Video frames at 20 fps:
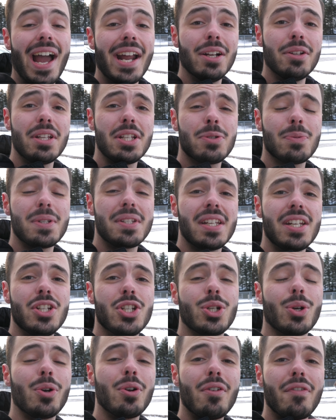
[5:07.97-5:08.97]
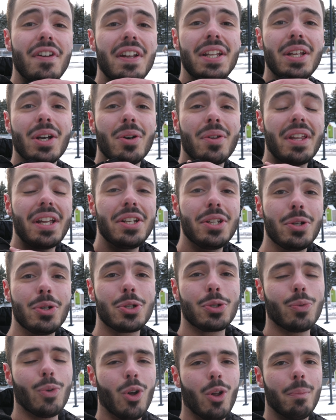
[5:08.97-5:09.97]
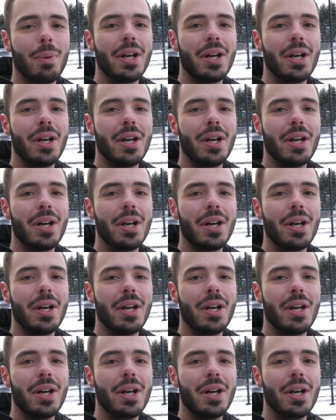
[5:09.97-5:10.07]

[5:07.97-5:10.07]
I know this was a shorter video than usual,